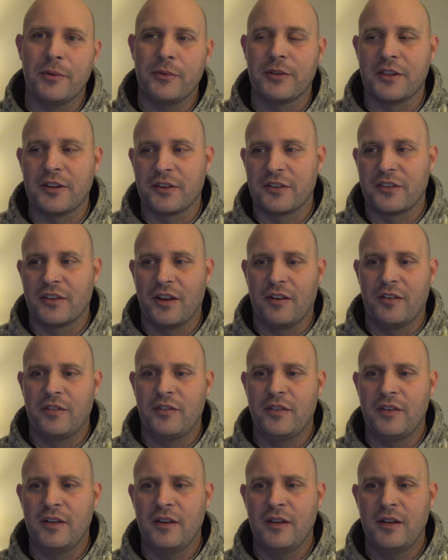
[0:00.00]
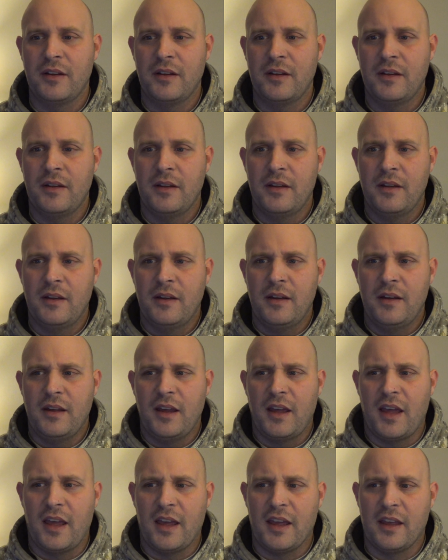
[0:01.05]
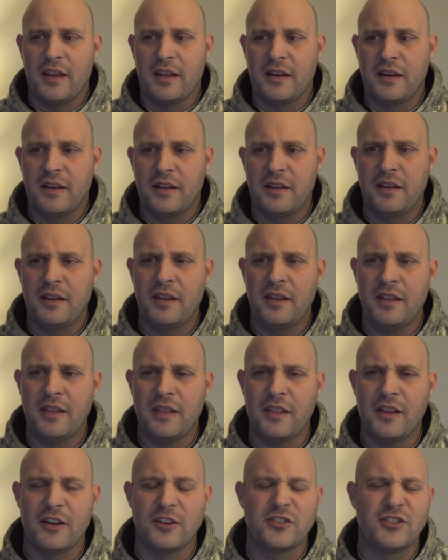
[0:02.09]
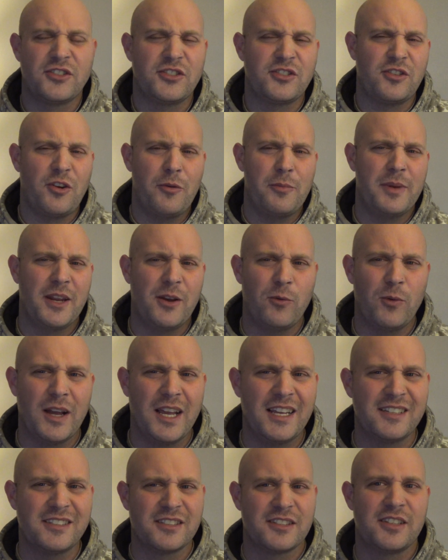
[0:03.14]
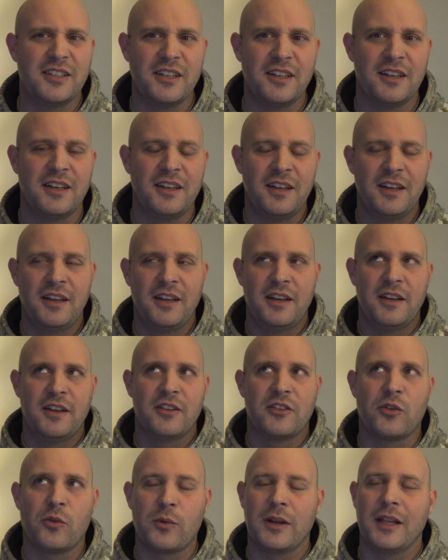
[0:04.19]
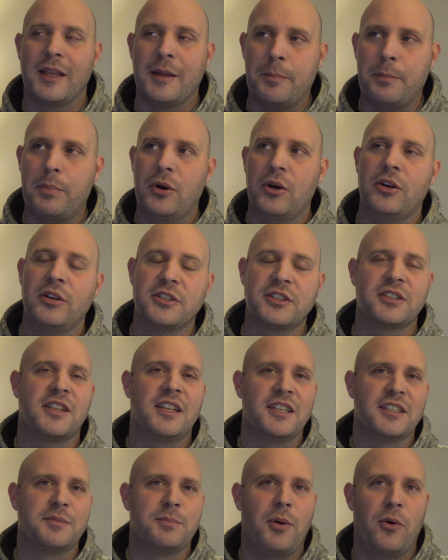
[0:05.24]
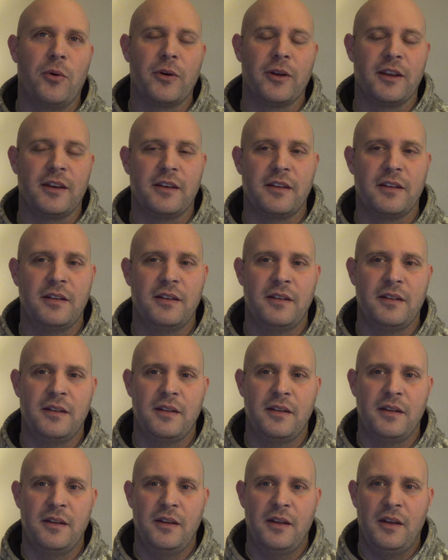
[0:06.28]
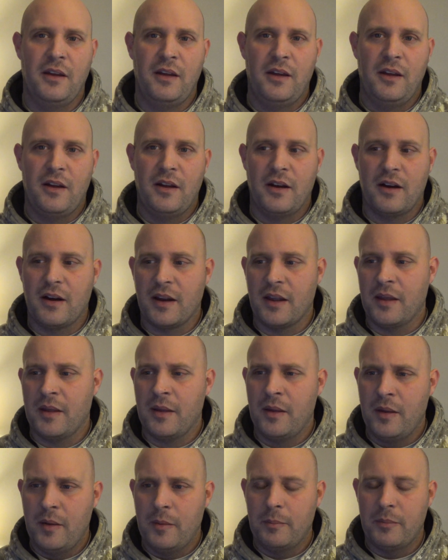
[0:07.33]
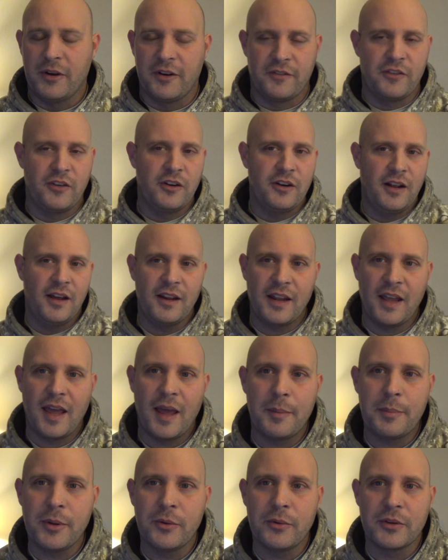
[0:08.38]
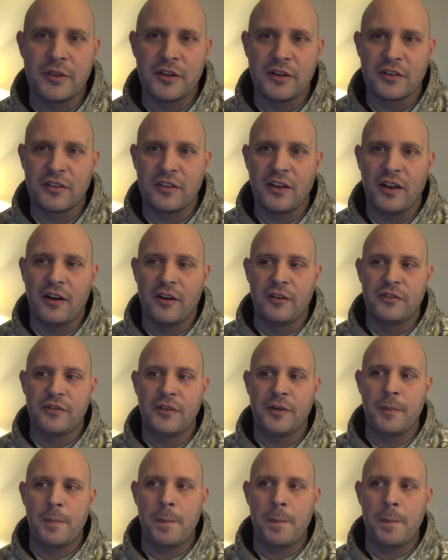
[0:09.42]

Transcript: with yourself. And there's so many ways to really push this point. All right? But if you're not happy with yourself,